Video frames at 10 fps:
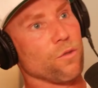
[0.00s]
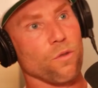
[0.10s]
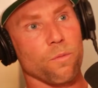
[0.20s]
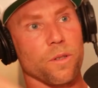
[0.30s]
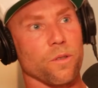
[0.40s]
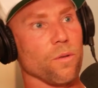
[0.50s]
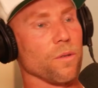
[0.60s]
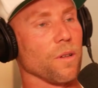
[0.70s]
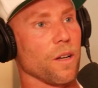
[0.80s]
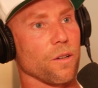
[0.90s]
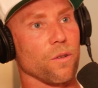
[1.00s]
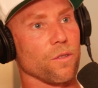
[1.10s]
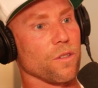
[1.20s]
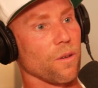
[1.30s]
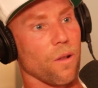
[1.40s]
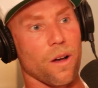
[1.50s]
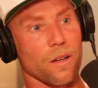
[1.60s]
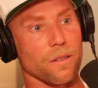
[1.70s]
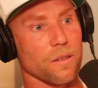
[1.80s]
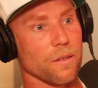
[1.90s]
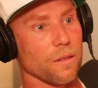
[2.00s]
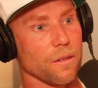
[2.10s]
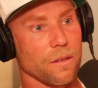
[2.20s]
Truth be told, a lot of coaches are lost.